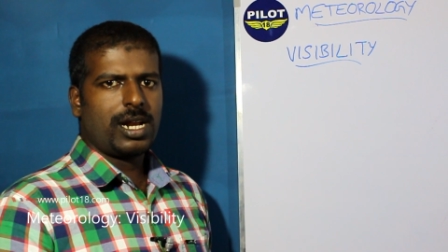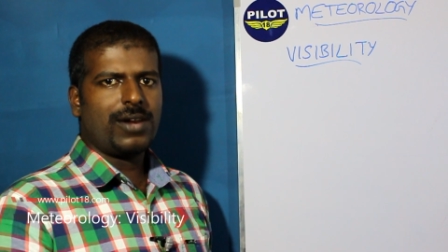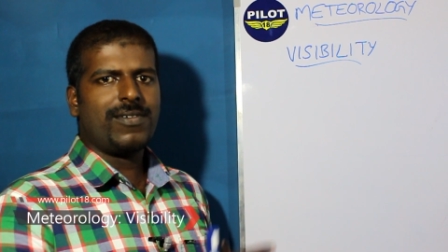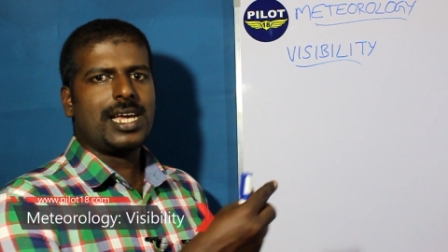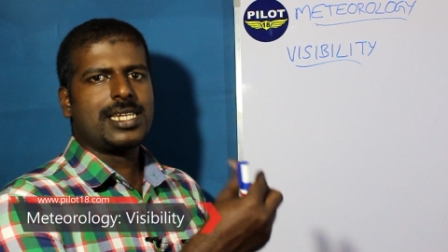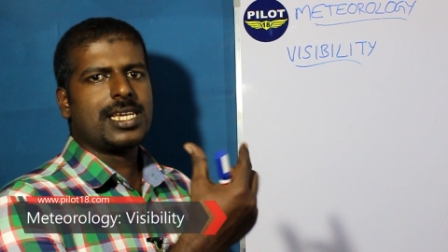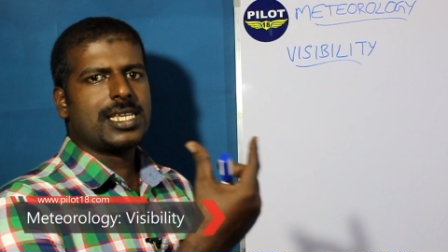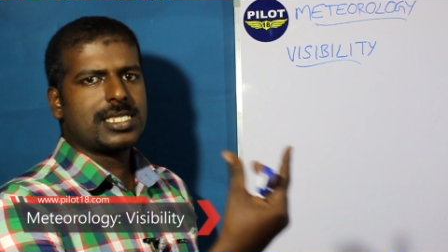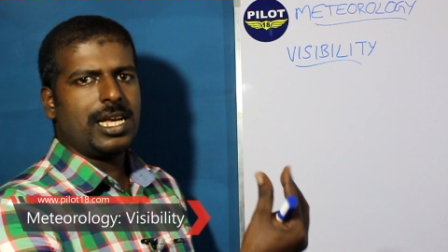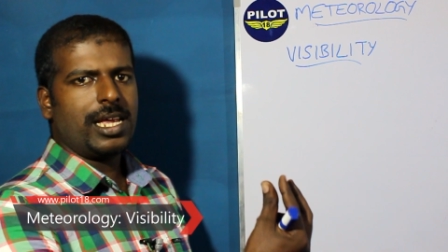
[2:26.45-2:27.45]
runway lighting
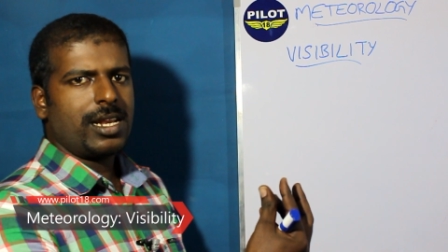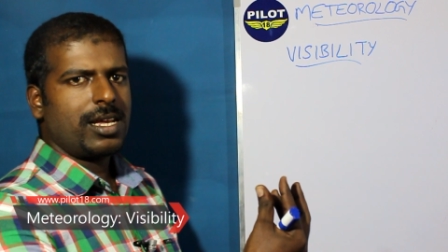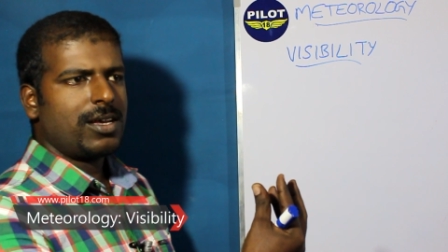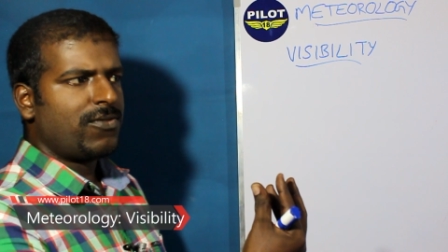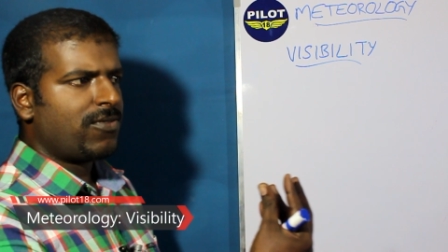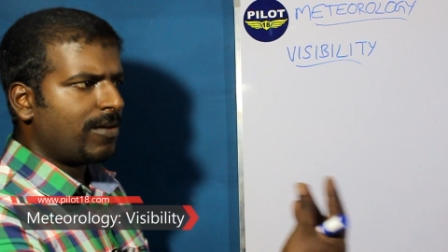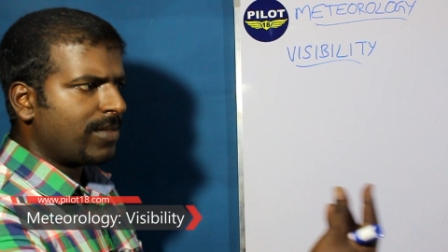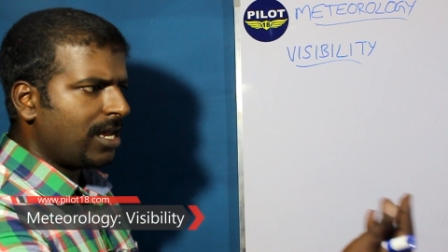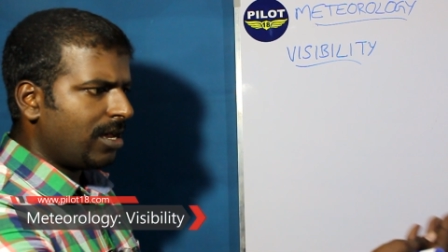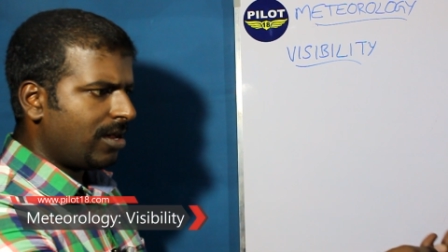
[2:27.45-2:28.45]
is there
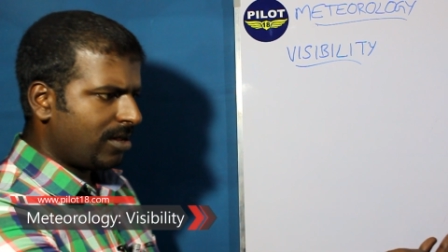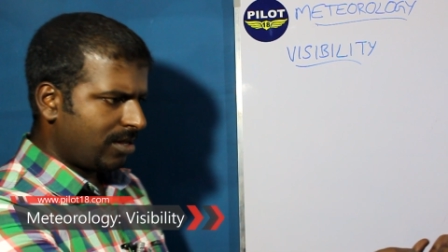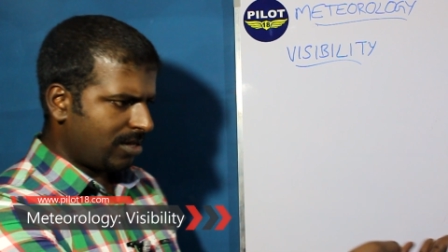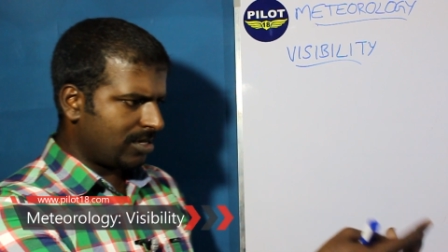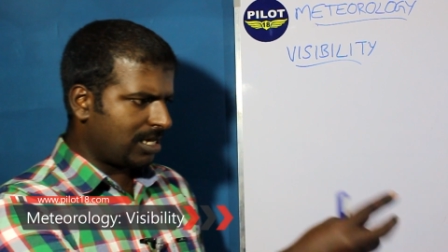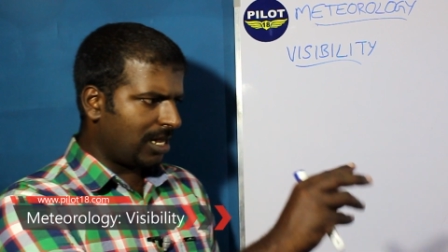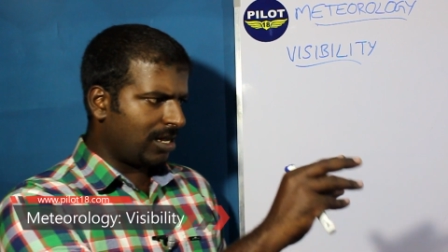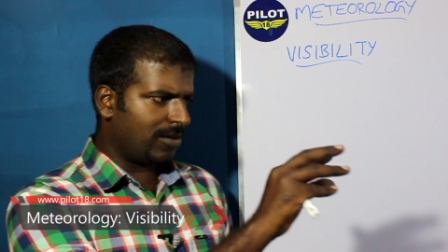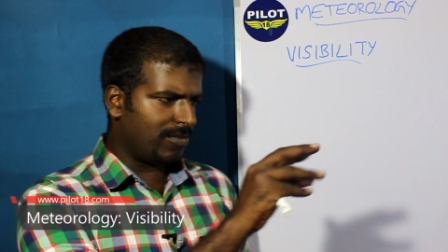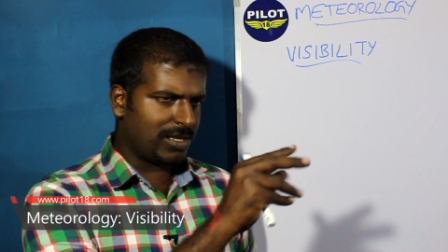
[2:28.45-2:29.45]
from the the
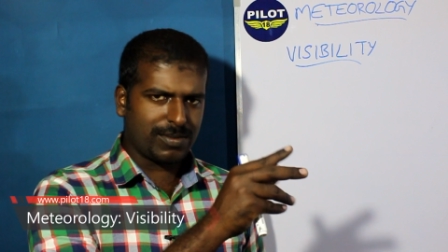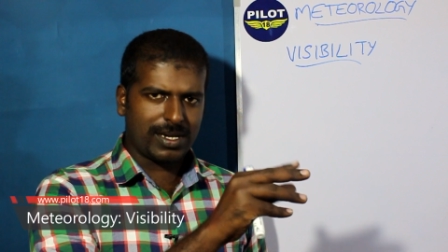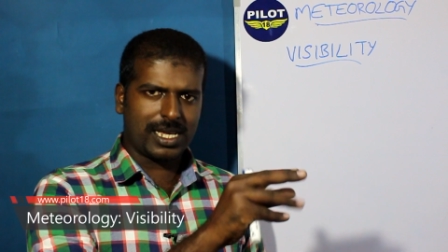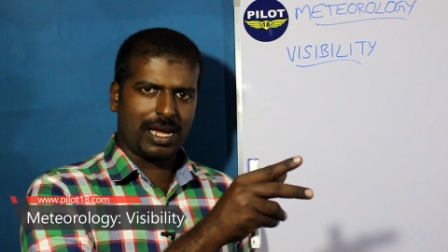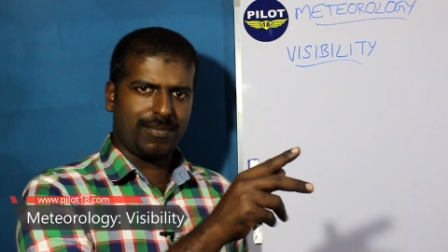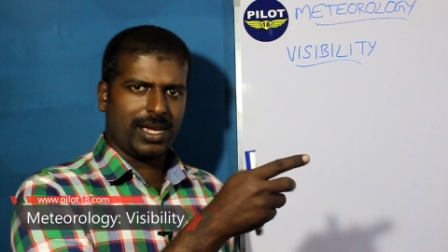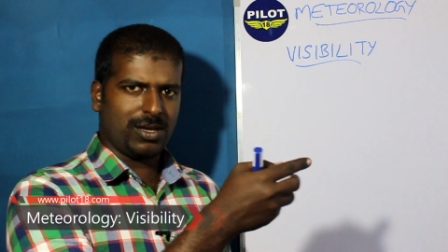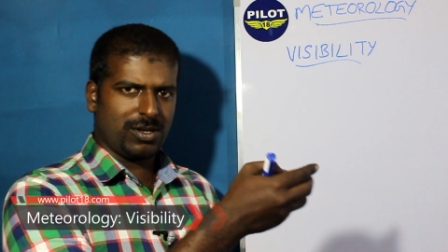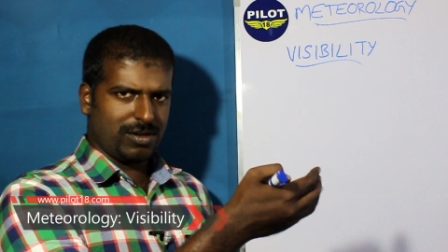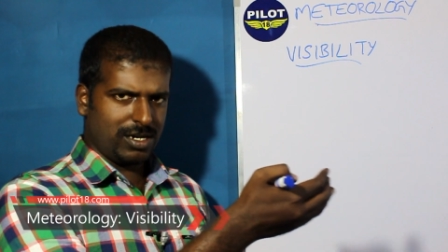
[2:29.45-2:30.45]
uh, visibility can
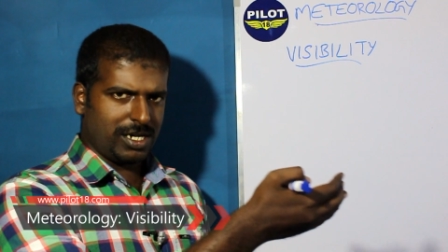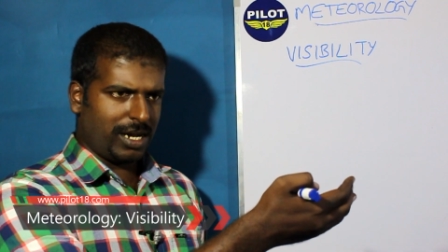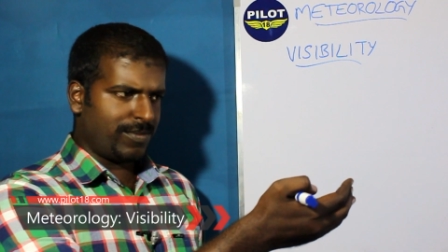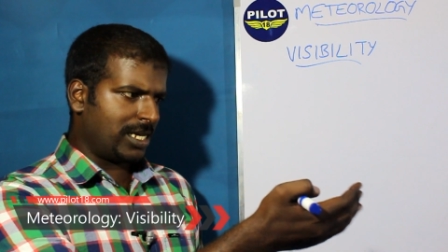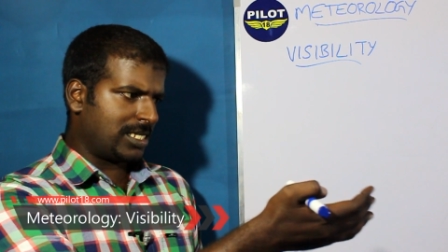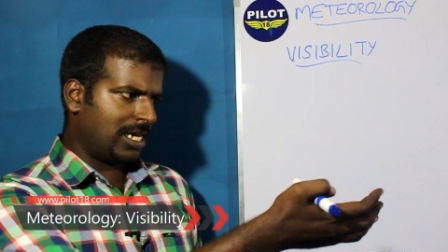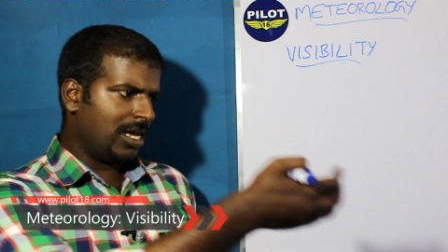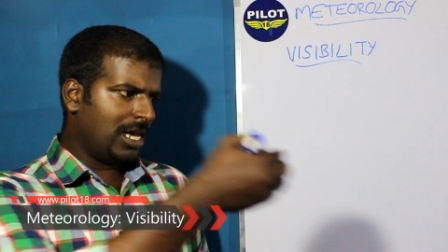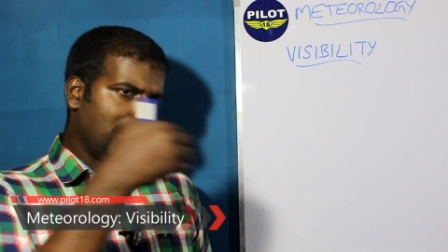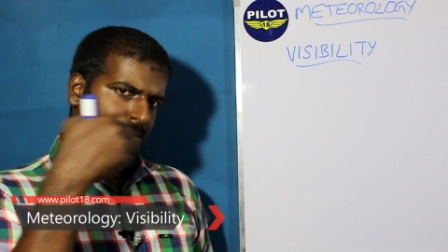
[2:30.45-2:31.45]
be uh, termed as the
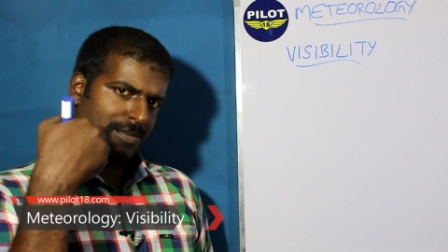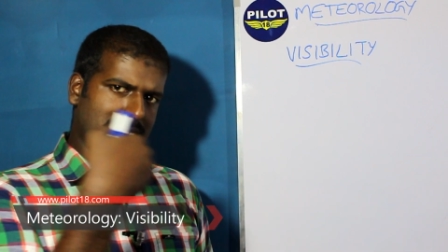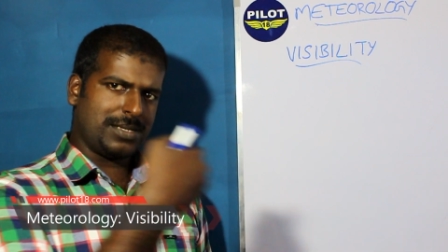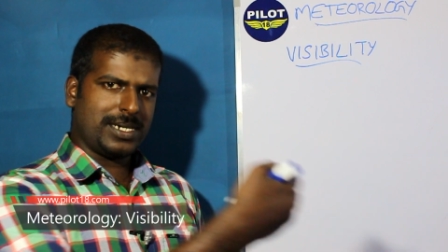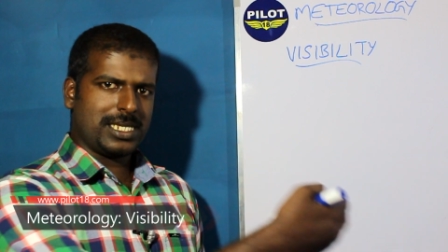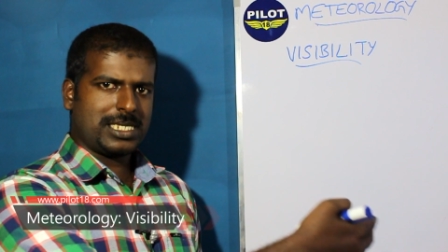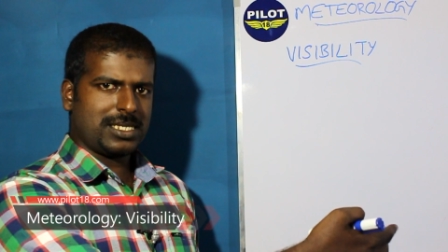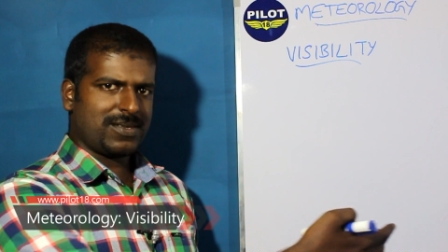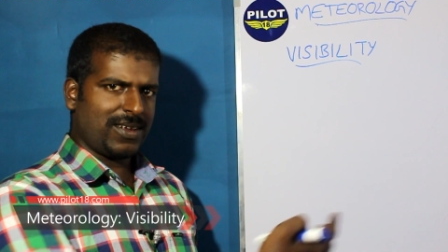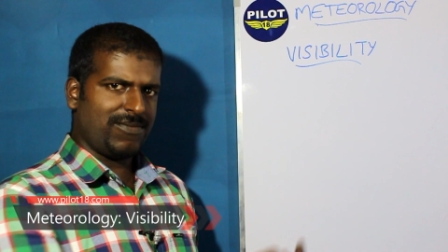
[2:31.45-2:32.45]
maximum
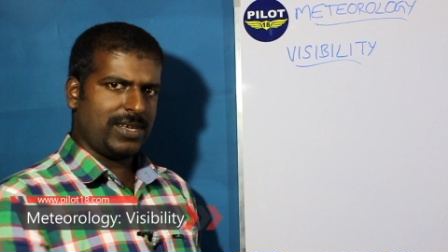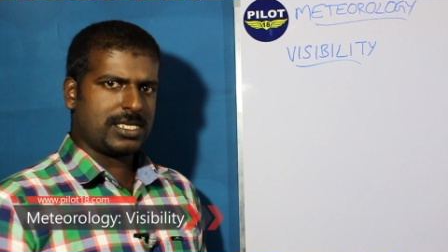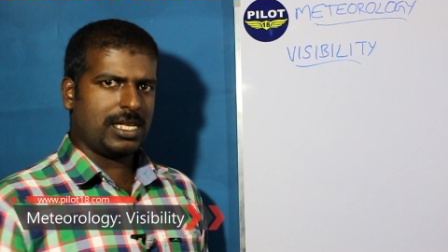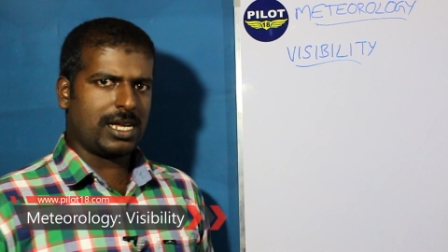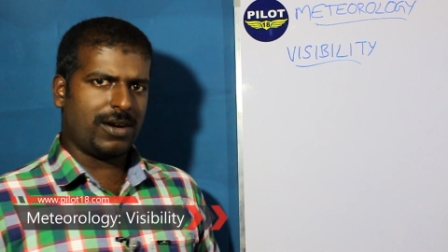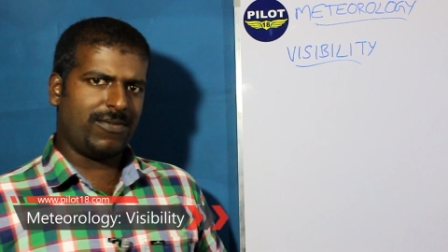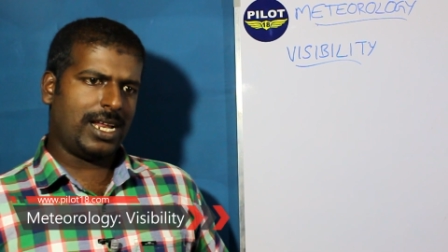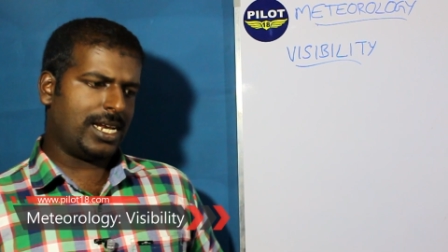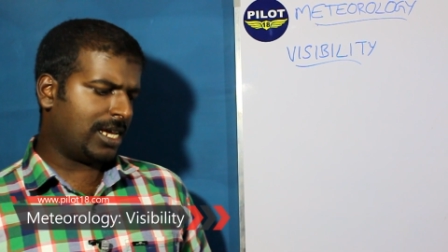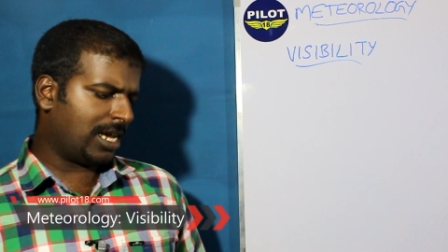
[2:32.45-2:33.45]
distance from which the
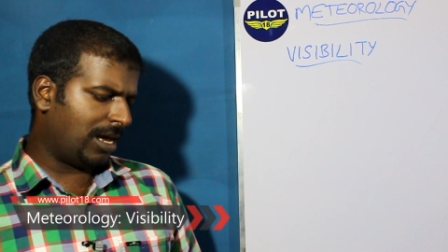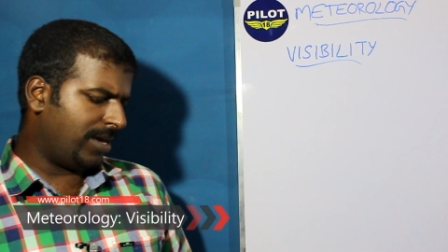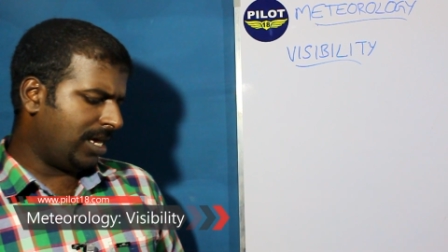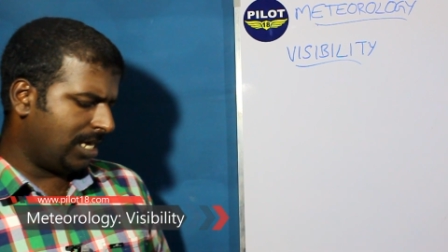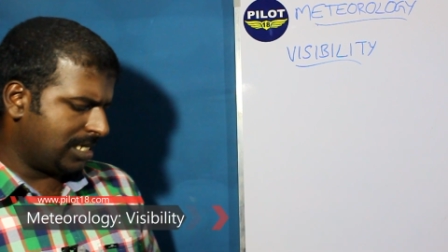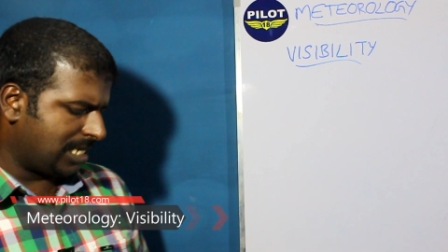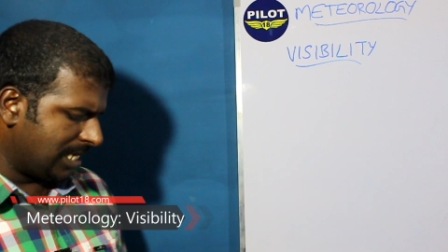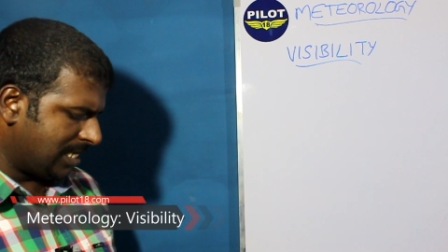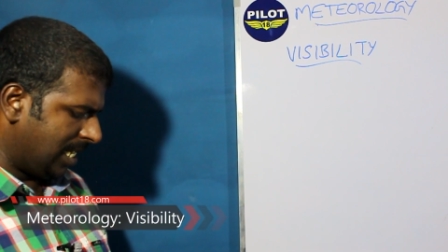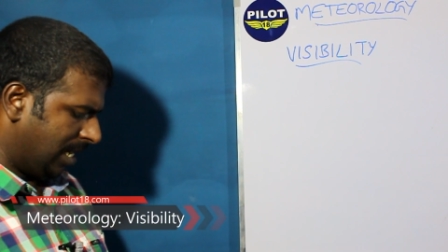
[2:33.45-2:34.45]
runway lighting can be
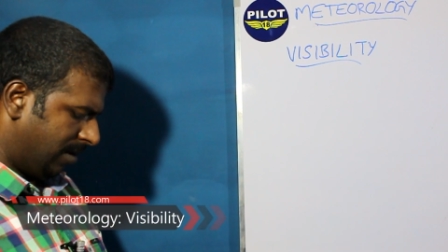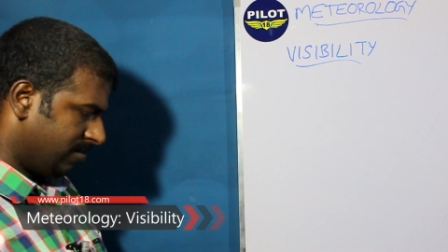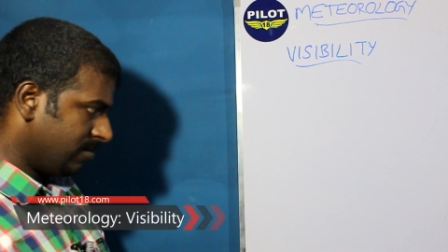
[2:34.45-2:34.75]
easily seen.